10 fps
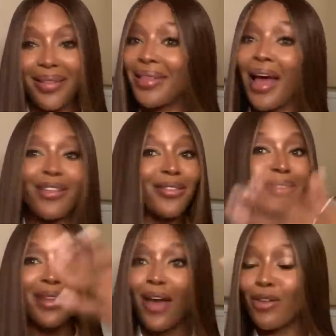That's
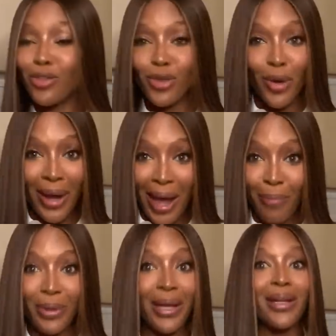never saw it
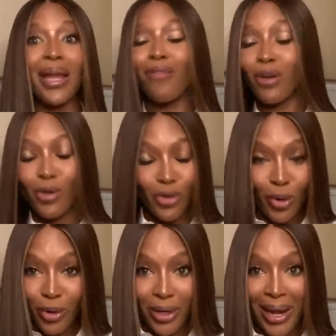happening, never
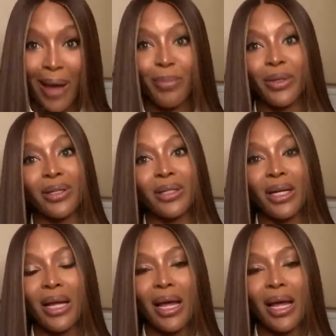thought could happen.